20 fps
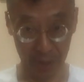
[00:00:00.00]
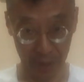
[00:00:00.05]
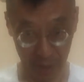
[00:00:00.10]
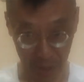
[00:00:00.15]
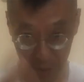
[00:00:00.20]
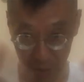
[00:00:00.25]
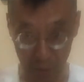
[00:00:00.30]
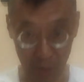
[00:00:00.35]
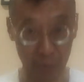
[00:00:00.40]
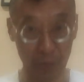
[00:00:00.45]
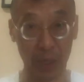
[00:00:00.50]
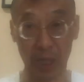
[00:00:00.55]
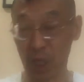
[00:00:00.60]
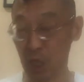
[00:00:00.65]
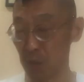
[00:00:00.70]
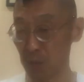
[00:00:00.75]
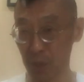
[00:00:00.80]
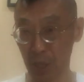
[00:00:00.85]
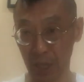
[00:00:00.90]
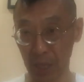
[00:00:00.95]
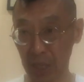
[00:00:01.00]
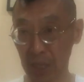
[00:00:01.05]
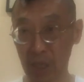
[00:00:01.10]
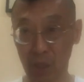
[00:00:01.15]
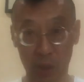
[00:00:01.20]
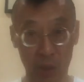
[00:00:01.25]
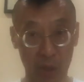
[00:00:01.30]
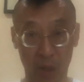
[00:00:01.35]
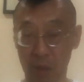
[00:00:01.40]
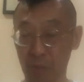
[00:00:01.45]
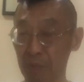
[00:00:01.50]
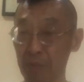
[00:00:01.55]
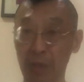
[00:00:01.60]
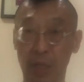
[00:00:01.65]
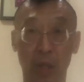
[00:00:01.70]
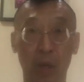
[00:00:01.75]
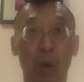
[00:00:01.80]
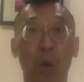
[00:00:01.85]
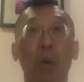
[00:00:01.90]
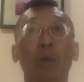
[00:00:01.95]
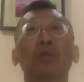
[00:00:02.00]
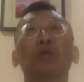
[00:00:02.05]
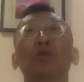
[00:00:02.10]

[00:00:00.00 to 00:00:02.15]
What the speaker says: you know, accumulating the stock below